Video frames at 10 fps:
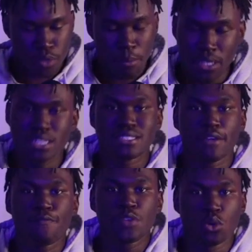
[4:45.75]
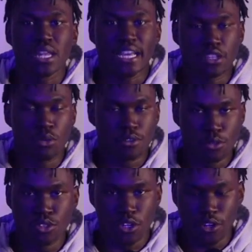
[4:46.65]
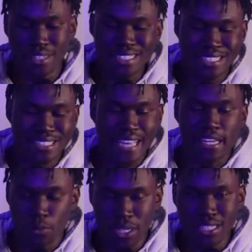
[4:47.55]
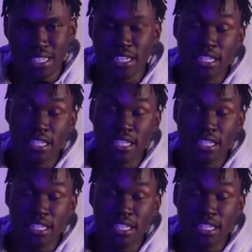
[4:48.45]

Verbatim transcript: because they feel like they were losing her. And this is exactly what he did.